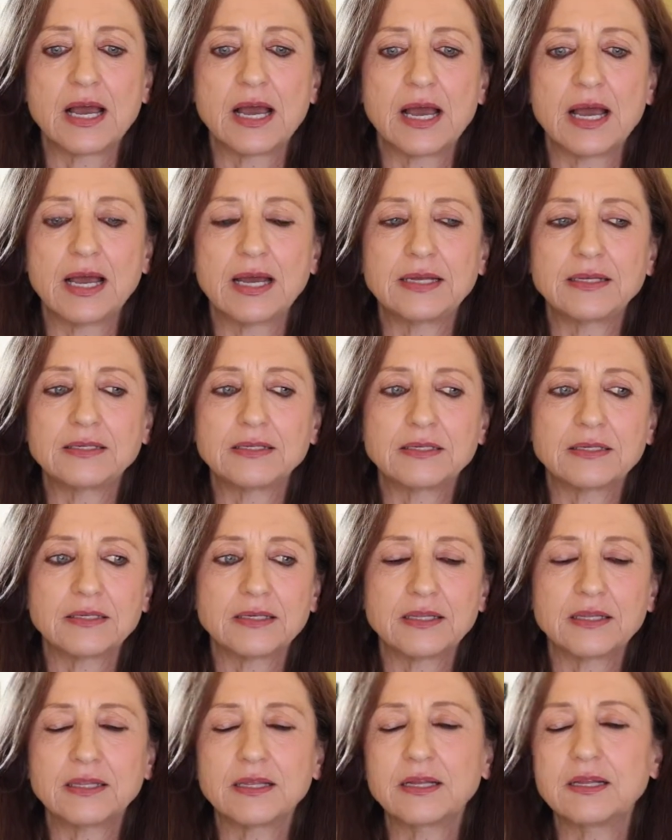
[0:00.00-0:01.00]
And
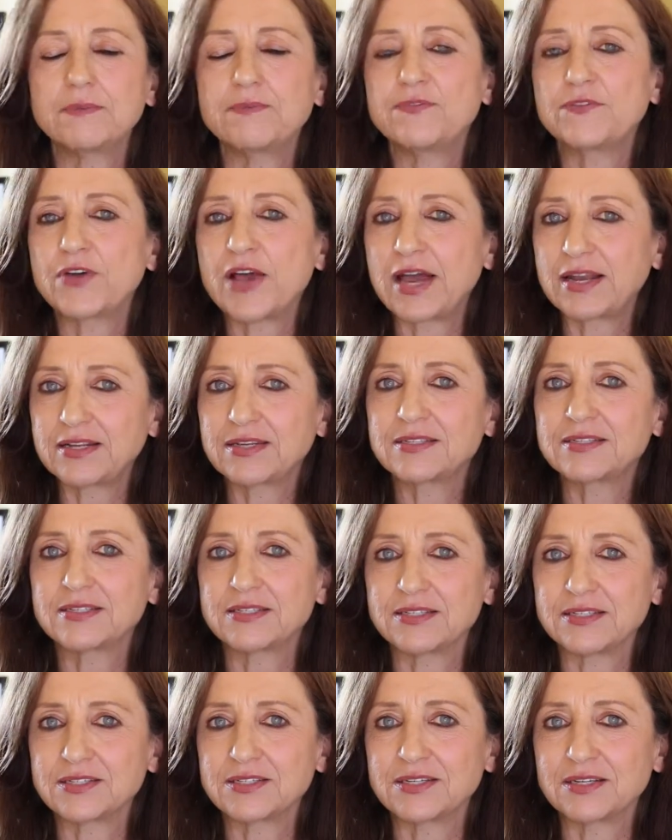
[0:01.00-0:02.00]
the lymphatic
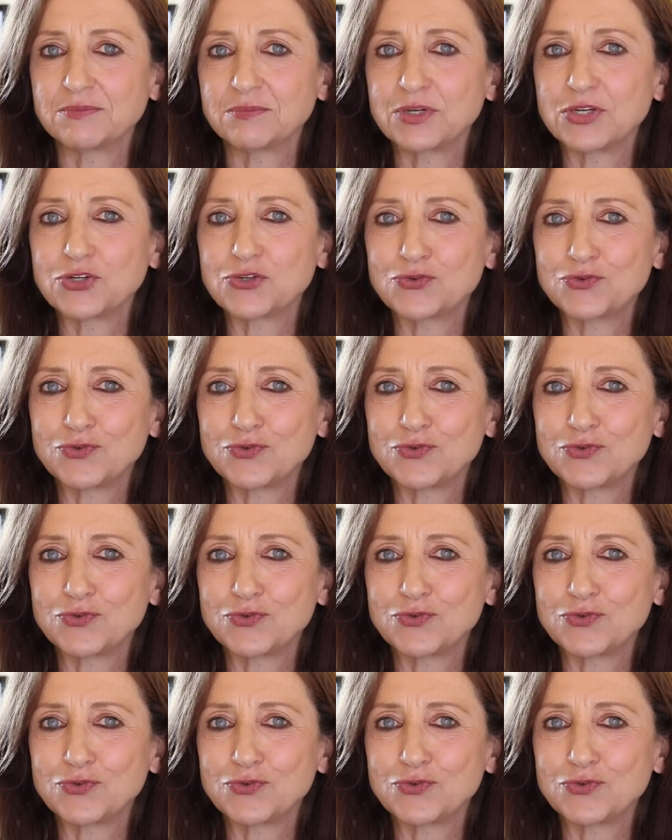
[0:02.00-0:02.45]
system is